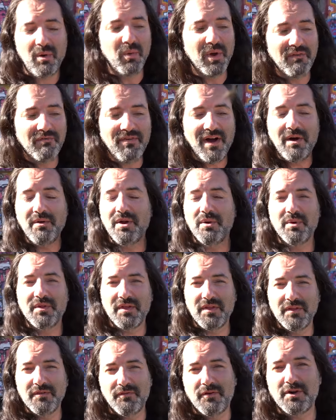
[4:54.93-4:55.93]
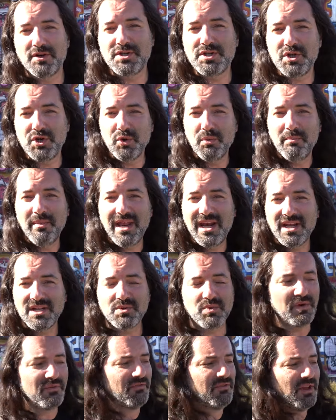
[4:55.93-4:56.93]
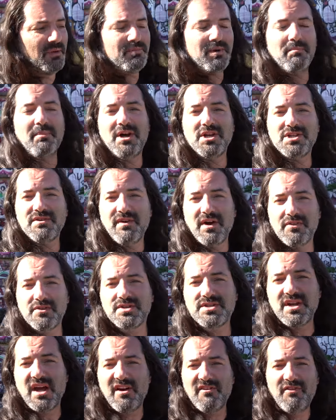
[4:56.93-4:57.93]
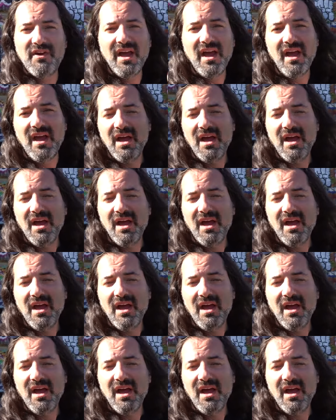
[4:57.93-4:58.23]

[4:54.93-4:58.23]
We found it within the first two minutes. We flipped a bunch of other stuff.